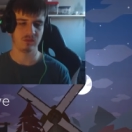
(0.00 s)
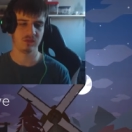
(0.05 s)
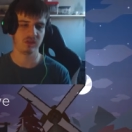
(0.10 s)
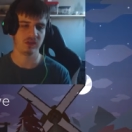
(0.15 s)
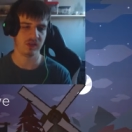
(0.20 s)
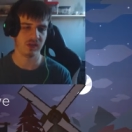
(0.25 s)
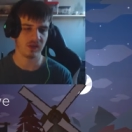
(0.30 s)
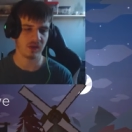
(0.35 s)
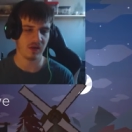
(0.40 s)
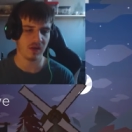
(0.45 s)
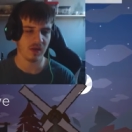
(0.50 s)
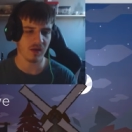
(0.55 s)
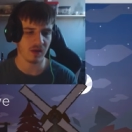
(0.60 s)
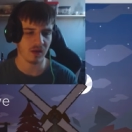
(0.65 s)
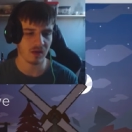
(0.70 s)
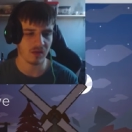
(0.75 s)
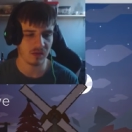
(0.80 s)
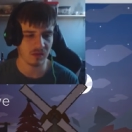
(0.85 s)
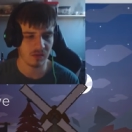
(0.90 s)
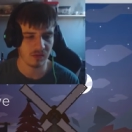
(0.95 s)
Yeah.
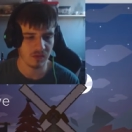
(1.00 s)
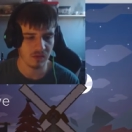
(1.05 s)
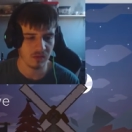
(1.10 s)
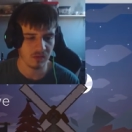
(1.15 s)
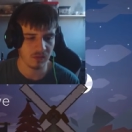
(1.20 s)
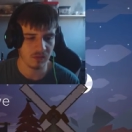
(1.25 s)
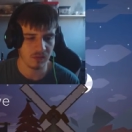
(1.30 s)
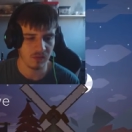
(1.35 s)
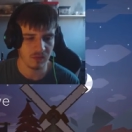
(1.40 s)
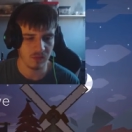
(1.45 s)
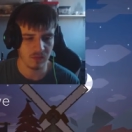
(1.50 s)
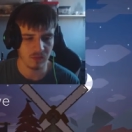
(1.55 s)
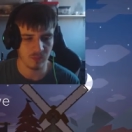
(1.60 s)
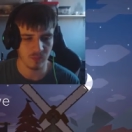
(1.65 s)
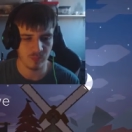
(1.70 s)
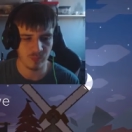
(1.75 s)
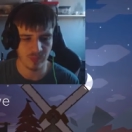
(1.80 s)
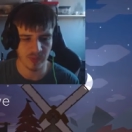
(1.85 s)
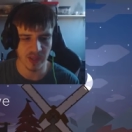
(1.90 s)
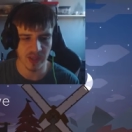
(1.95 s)

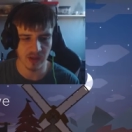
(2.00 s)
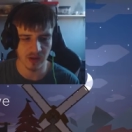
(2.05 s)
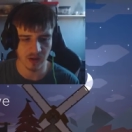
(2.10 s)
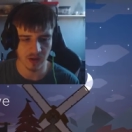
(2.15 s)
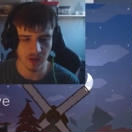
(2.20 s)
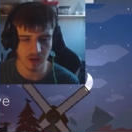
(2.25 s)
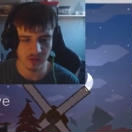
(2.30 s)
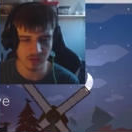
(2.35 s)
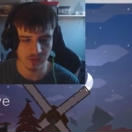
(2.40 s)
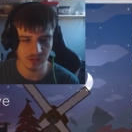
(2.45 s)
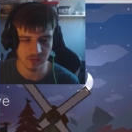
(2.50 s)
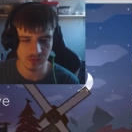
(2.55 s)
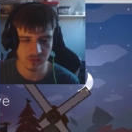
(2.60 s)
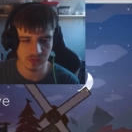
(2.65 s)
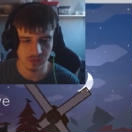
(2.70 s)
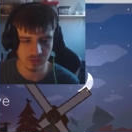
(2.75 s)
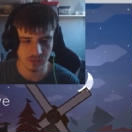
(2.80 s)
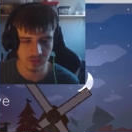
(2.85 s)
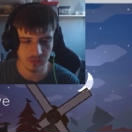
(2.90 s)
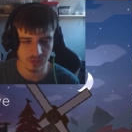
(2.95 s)
Badass.
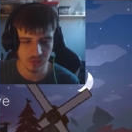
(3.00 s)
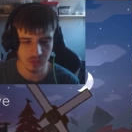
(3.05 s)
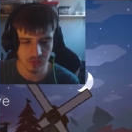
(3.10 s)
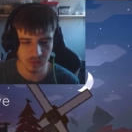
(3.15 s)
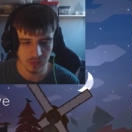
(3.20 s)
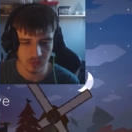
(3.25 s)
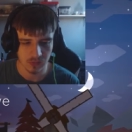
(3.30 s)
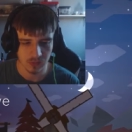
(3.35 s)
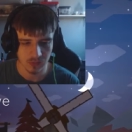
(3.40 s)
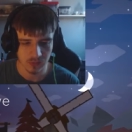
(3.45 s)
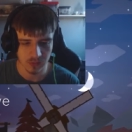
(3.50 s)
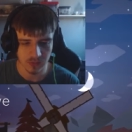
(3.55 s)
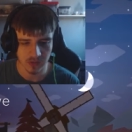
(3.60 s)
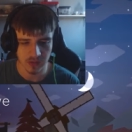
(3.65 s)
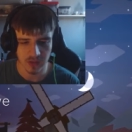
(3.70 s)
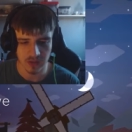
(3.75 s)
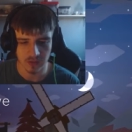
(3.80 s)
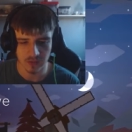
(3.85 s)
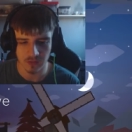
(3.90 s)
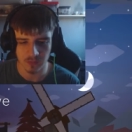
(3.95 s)
Look at
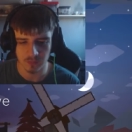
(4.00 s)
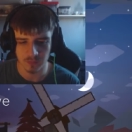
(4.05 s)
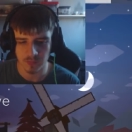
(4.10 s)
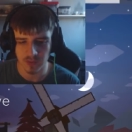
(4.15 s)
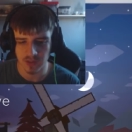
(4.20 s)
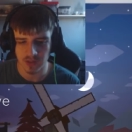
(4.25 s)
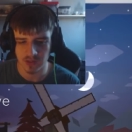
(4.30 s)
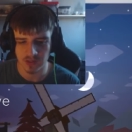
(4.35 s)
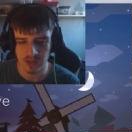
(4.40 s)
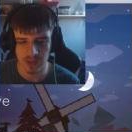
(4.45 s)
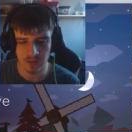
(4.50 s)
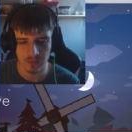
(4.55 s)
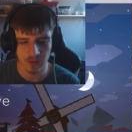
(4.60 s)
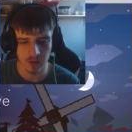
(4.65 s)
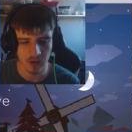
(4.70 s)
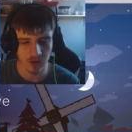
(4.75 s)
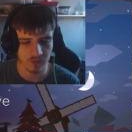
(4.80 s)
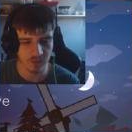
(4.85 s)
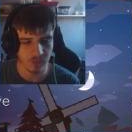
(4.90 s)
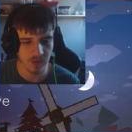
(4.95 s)
that. They're barely getting
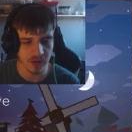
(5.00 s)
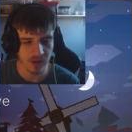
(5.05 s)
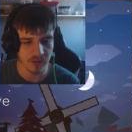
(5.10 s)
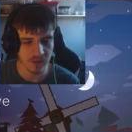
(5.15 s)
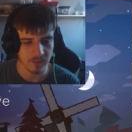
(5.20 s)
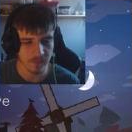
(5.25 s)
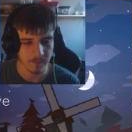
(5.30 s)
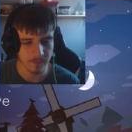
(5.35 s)
halfway.